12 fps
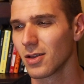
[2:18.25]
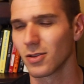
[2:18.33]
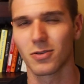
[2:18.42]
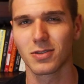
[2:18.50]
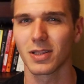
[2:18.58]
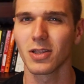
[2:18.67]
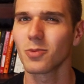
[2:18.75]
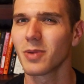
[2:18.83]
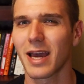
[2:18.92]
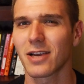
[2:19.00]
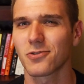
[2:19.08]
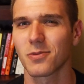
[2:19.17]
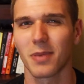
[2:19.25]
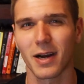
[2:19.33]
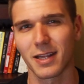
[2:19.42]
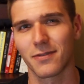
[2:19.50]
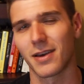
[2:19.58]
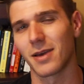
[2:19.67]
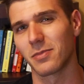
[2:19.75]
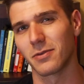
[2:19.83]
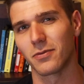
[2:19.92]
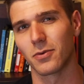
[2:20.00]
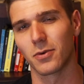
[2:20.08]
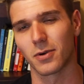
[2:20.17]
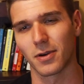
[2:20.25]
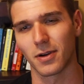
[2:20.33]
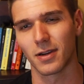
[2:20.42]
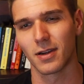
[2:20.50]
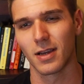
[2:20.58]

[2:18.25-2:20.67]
lose a little bit extra body fat before